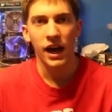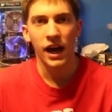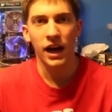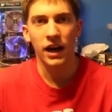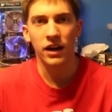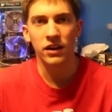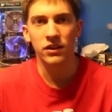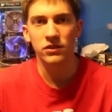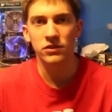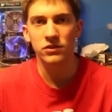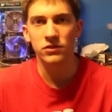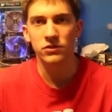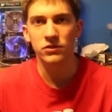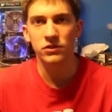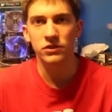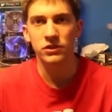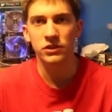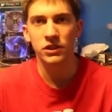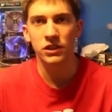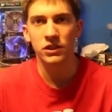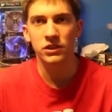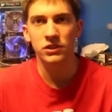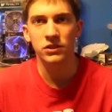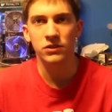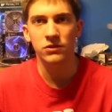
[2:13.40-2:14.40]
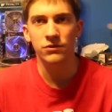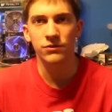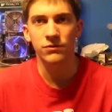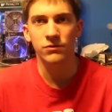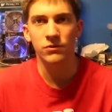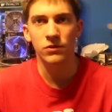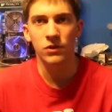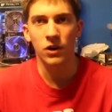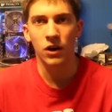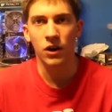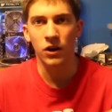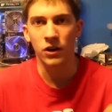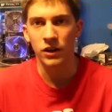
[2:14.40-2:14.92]
how does a
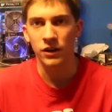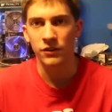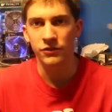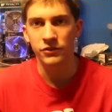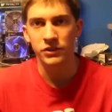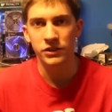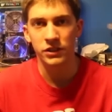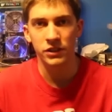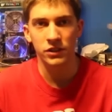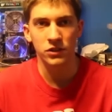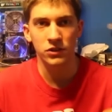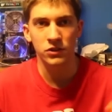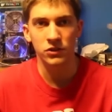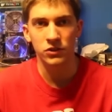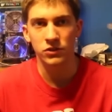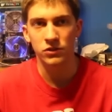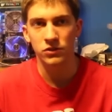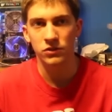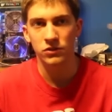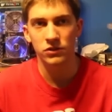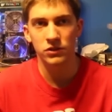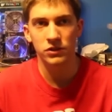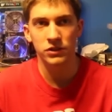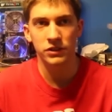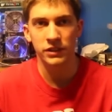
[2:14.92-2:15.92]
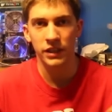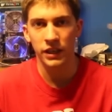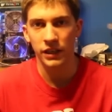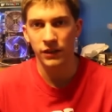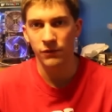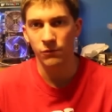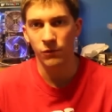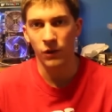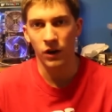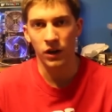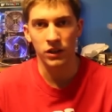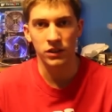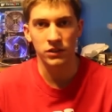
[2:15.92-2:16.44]
RF signal,
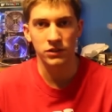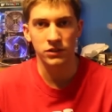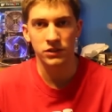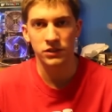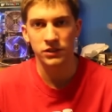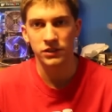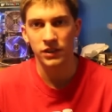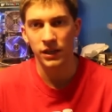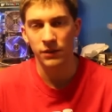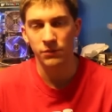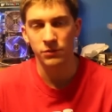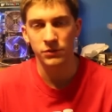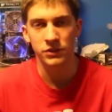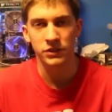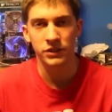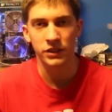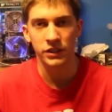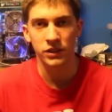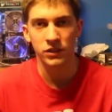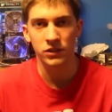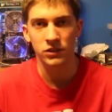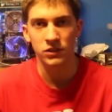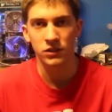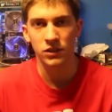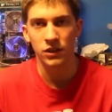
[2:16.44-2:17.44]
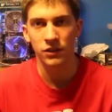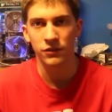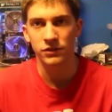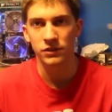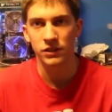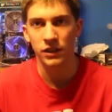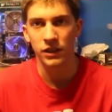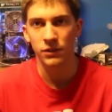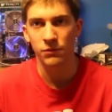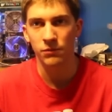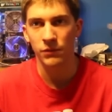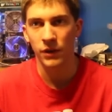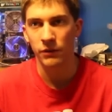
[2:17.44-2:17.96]
same wireless type of signal as
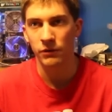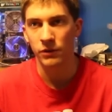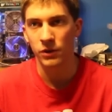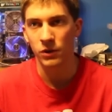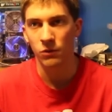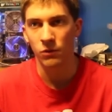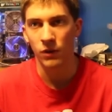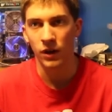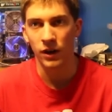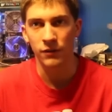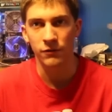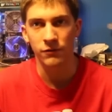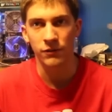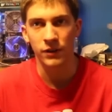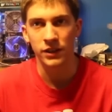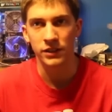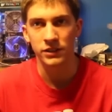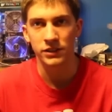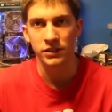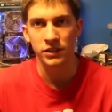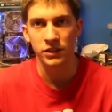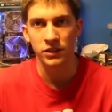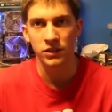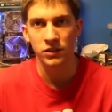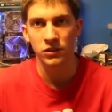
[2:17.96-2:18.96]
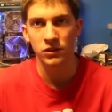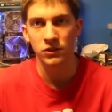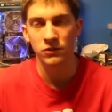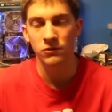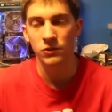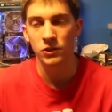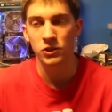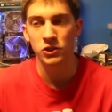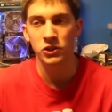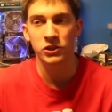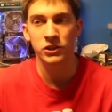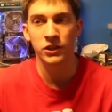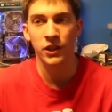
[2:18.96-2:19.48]
like maybe a Wi-Fi signal,
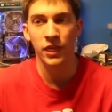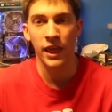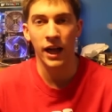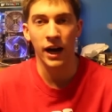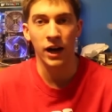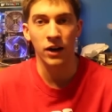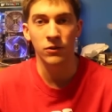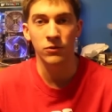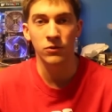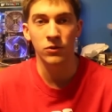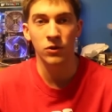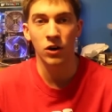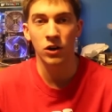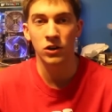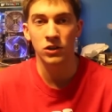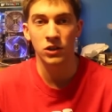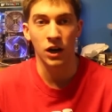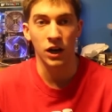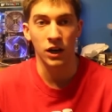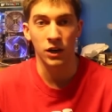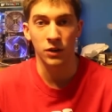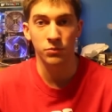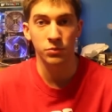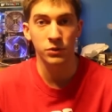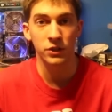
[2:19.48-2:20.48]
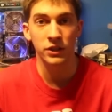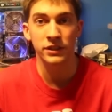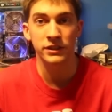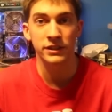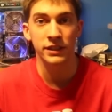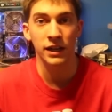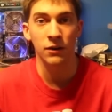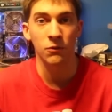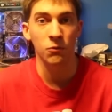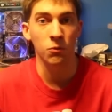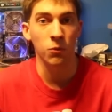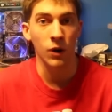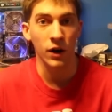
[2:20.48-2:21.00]
which now a lot of planes
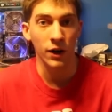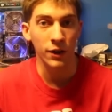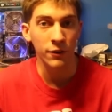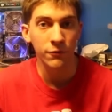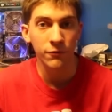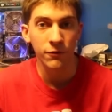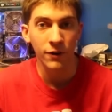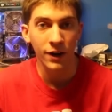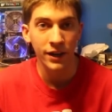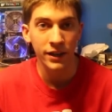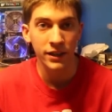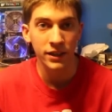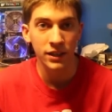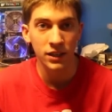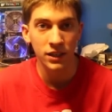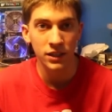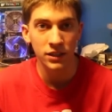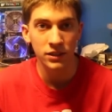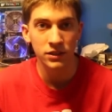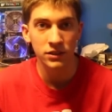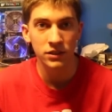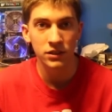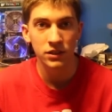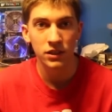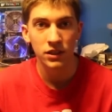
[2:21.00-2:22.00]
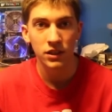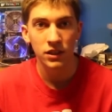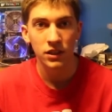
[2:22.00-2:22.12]
have Wi-Fi on,